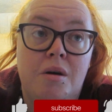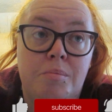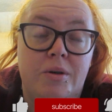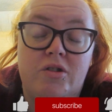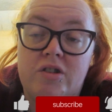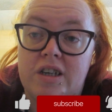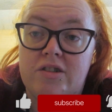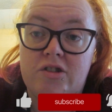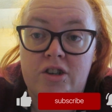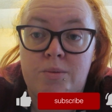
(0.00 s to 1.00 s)
booked to go
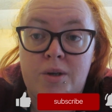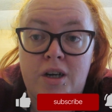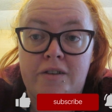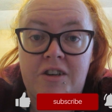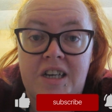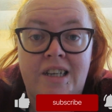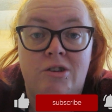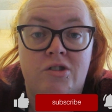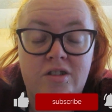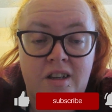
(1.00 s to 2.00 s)
to Toby Carvery again
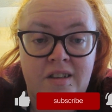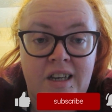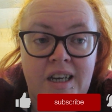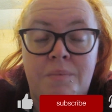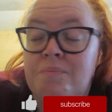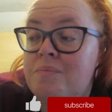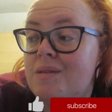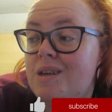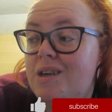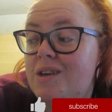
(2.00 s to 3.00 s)
on Sunday.
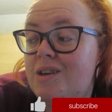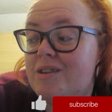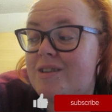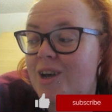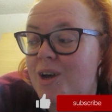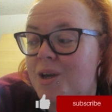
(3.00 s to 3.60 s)
So